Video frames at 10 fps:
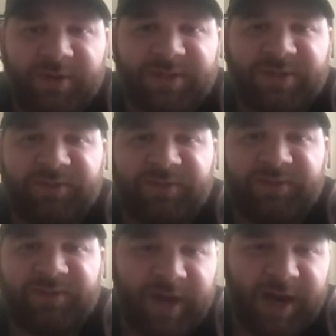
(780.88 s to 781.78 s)
you follow your
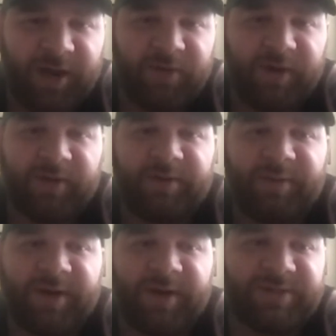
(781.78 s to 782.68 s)
diet correctly. It
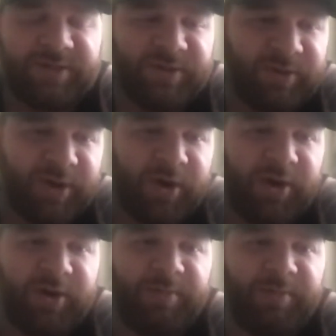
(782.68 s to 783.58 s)
matters that you do your
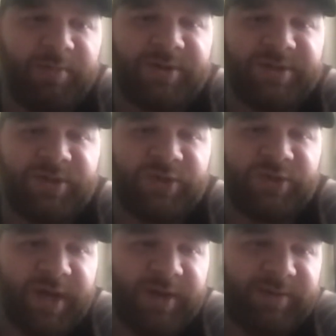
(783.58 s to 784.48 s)
cardio. It matters that you
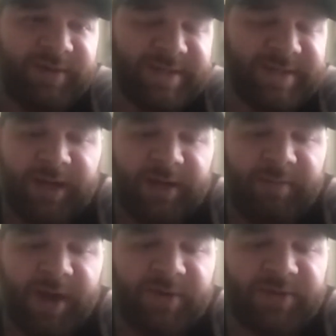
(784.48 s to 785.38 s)
train with intent.
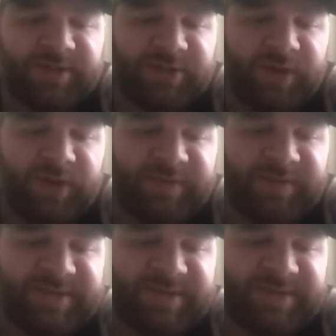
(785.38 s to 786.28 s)
It matters that
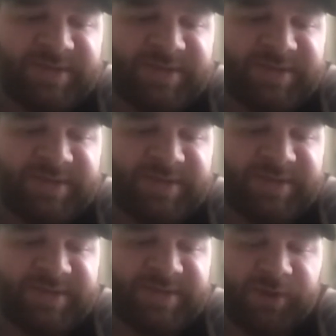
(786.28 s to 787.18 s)
you have the same sleep
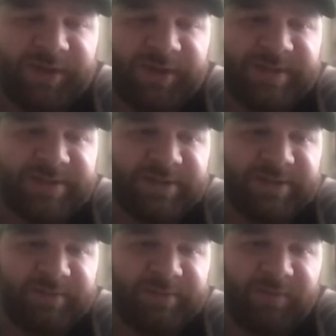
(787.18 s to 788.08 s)
schedule and you're getting to
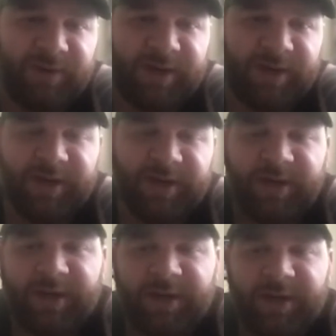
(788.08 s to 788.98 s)
sleep every night.
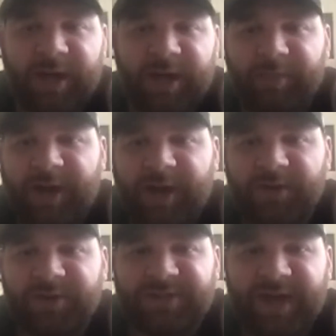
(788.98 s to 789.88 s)
It
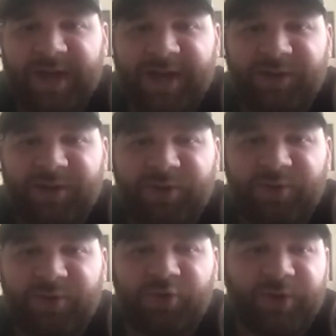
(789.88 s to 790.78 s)
matters that, you
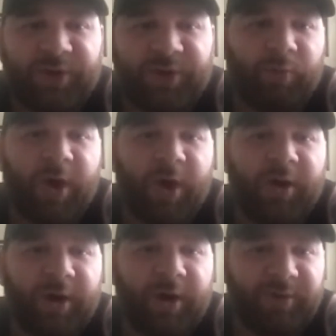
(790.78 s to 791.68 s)
drink your water
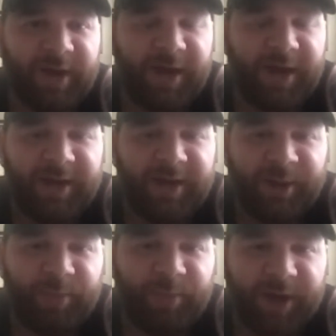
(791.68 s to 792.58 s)
every day.
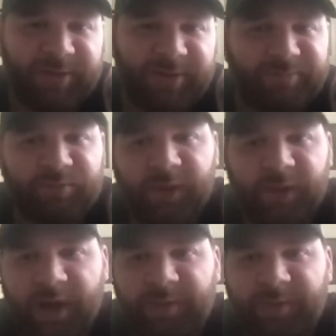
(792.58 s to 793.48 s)
But a lot of people
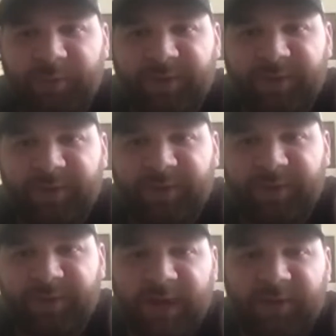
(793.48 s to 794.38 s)
think, oh, okay, if
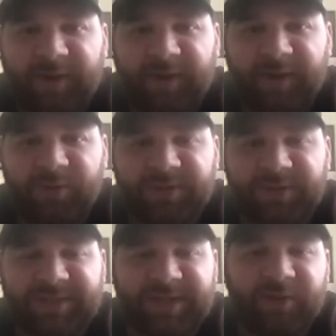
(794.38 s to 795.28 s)
I use this
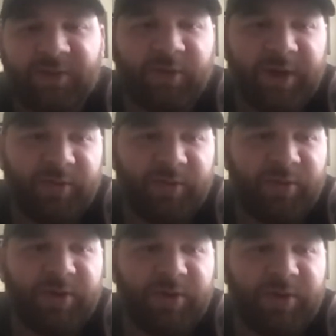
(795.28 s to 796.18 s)
steroid or
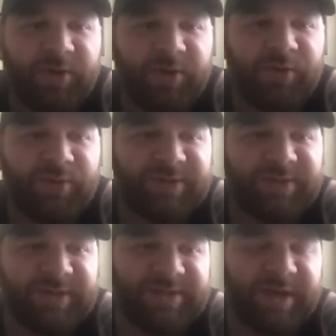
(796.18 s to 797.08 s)

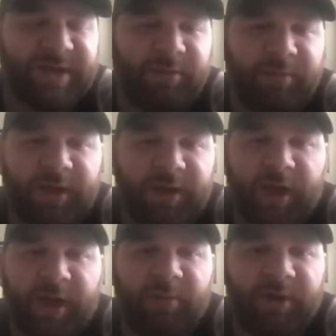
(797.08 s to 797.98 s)
use this
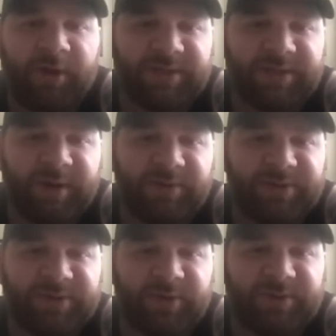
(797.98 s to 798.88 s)
supplement, I'm going to get to my
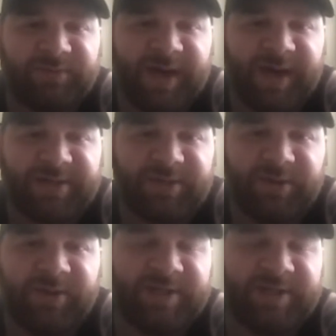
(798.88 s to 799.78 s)
results faster.
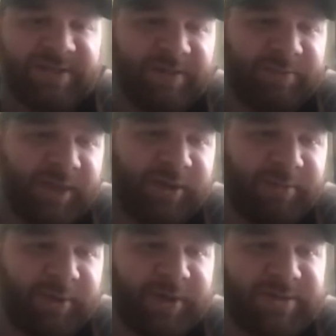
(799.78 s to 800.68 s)
And they skip the other
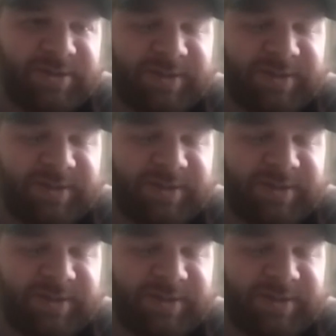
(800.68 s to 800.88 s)
parts.